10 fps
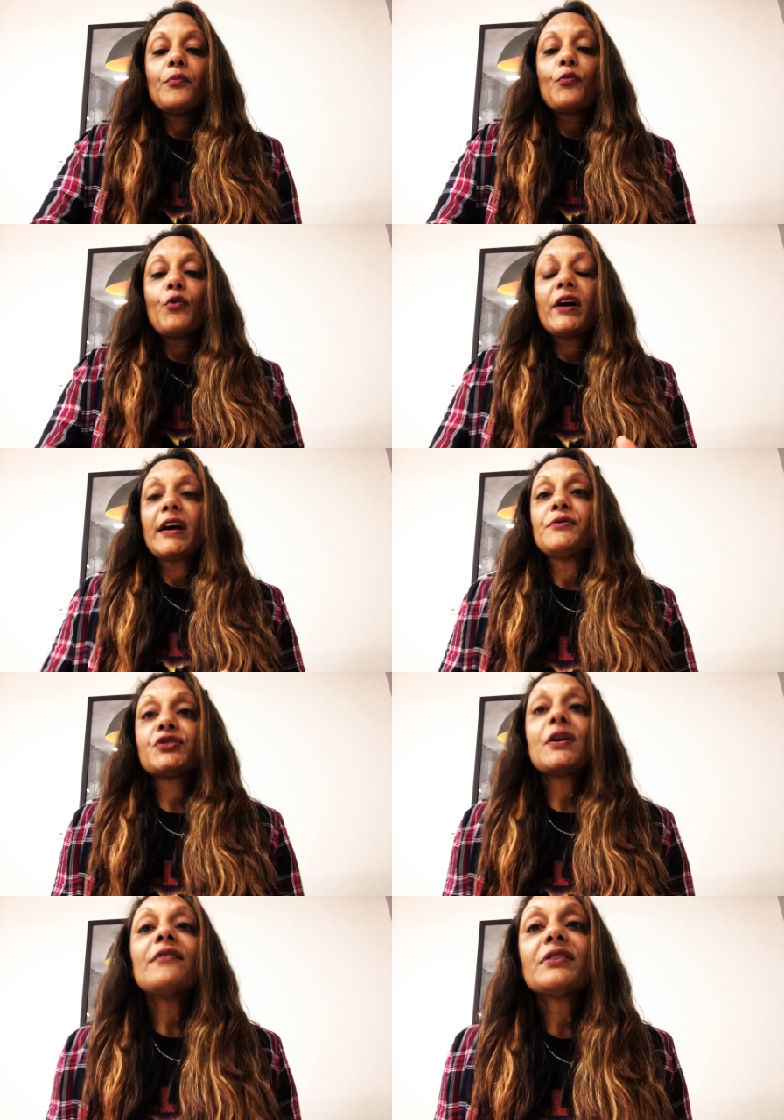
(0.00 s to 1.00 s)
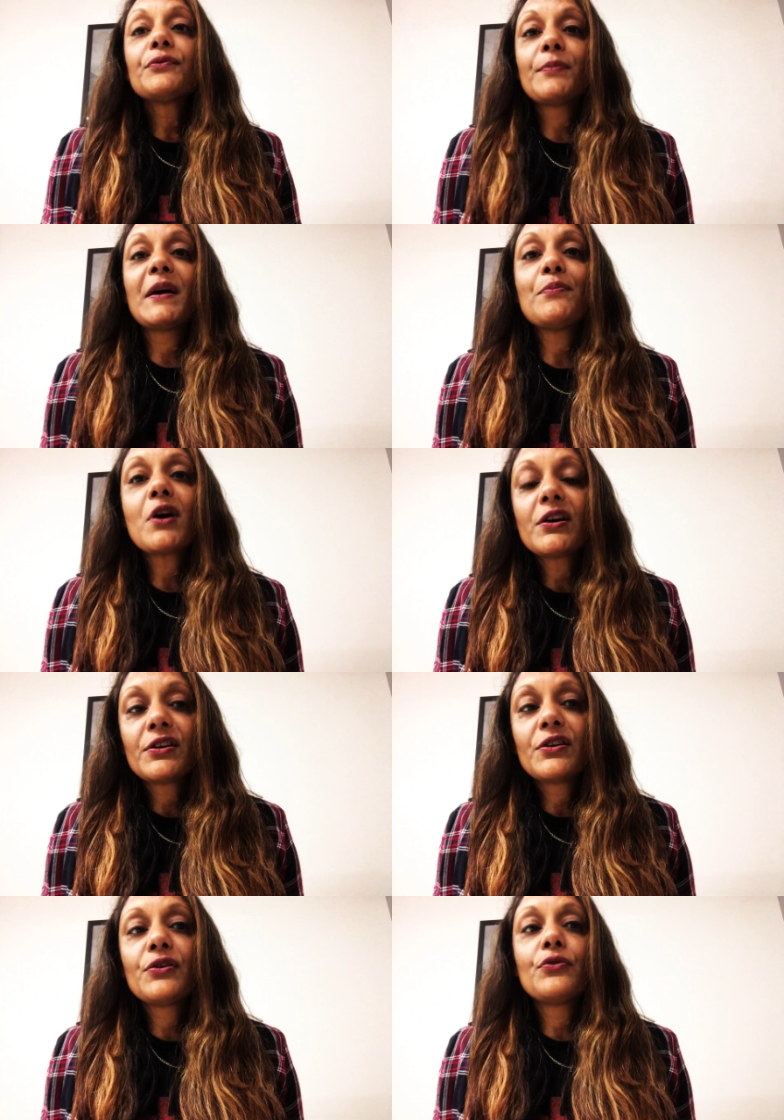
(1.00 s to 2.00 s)
when I was traveling with my
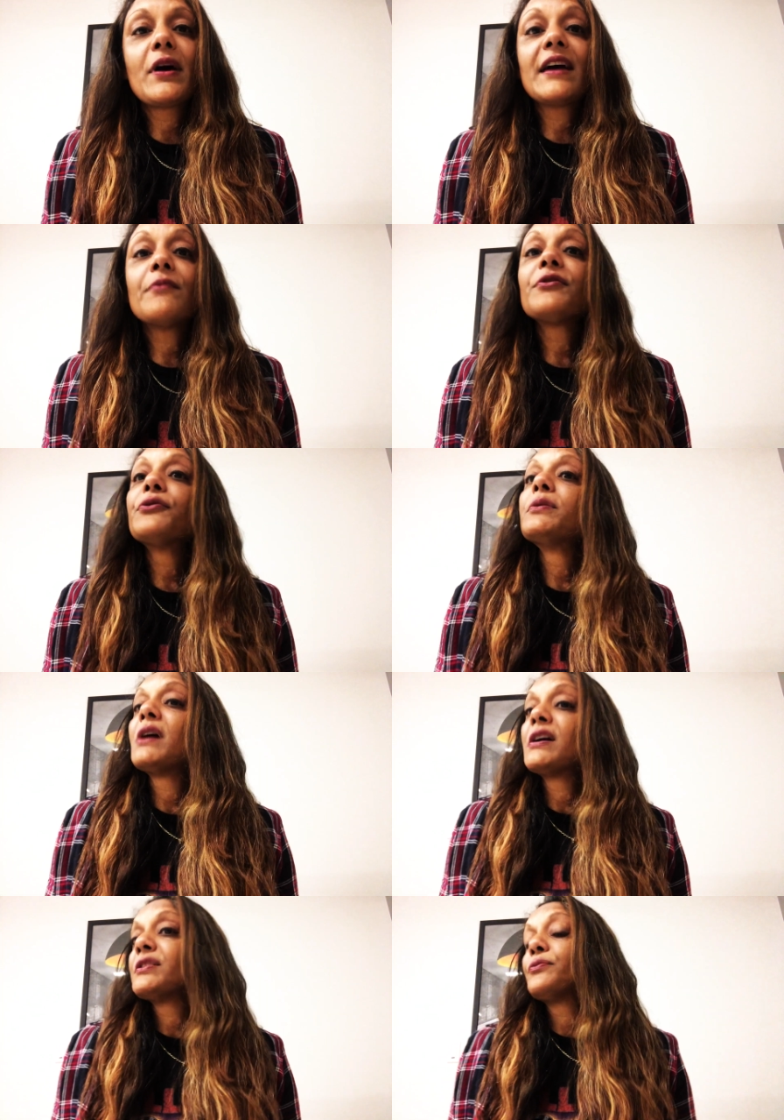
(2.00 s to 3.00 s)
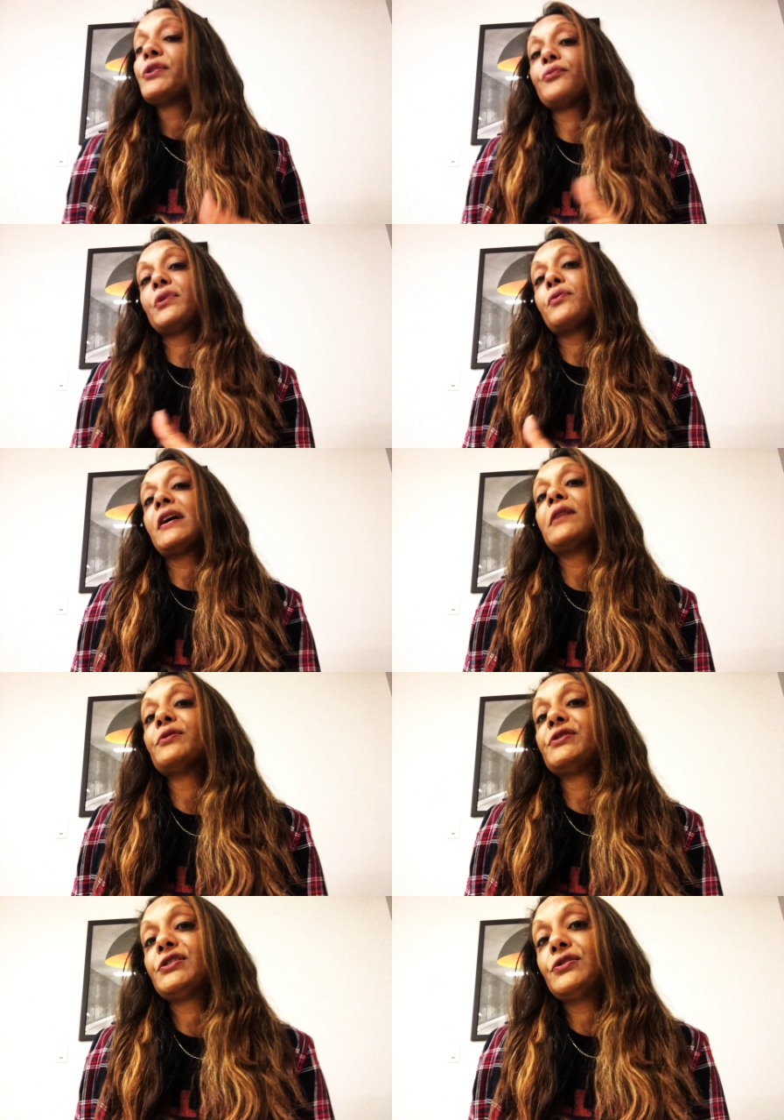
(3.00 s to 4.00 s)
partner, who I am fluid bonded with, we were able
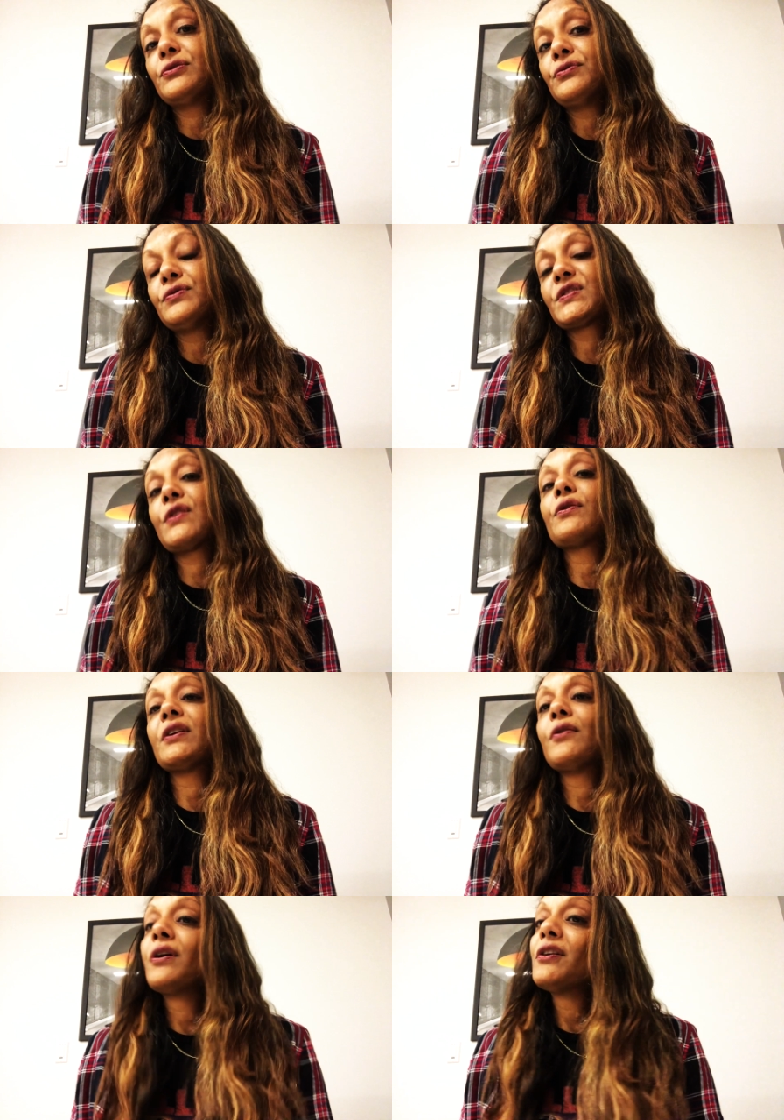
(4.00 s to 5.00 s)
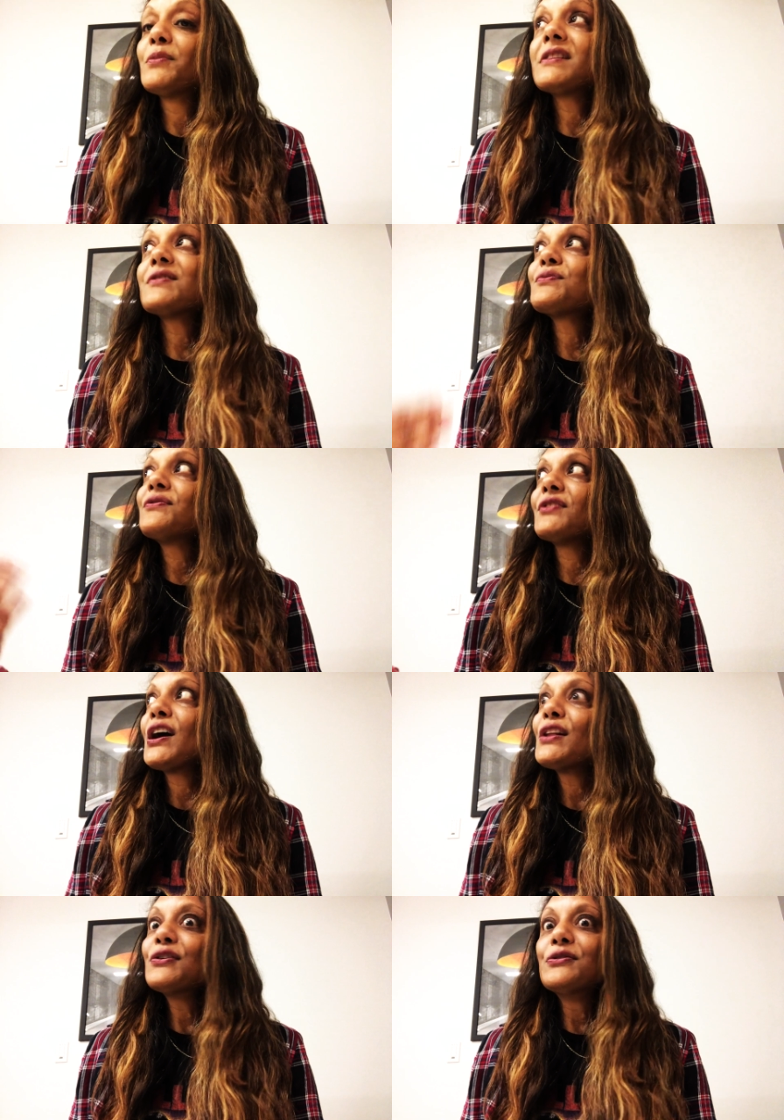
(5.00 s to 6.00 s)
to use coconut oil because we
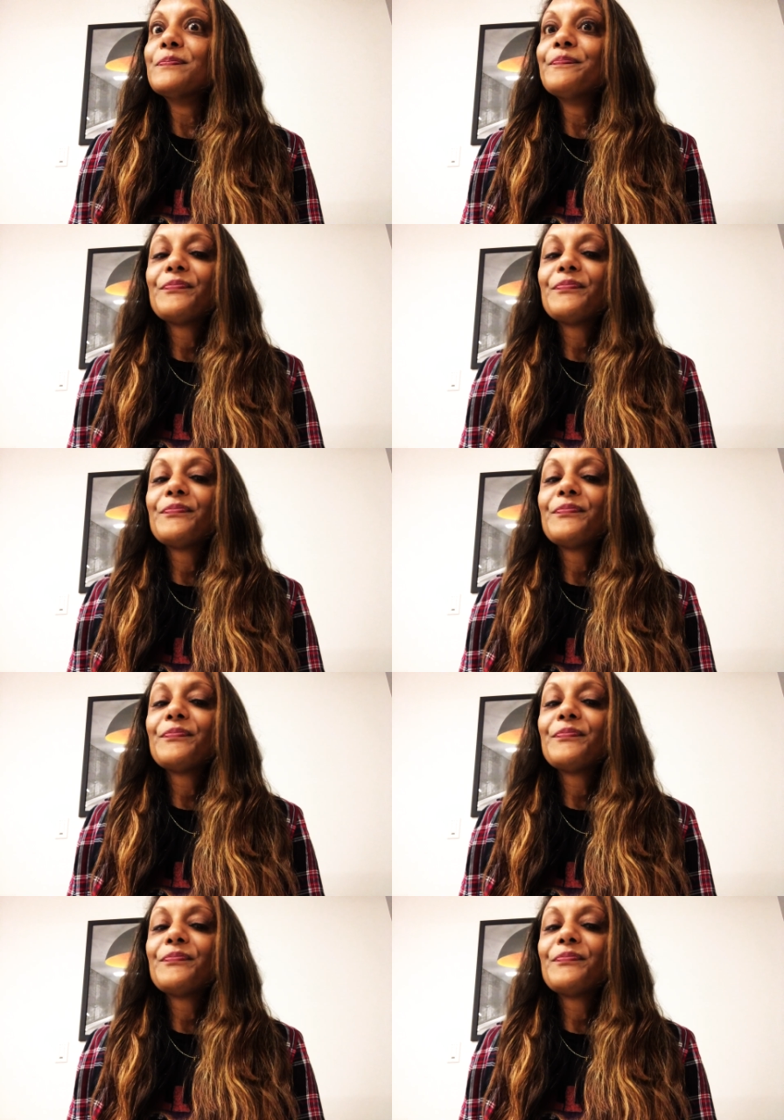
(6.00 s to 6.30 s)
forgot lube.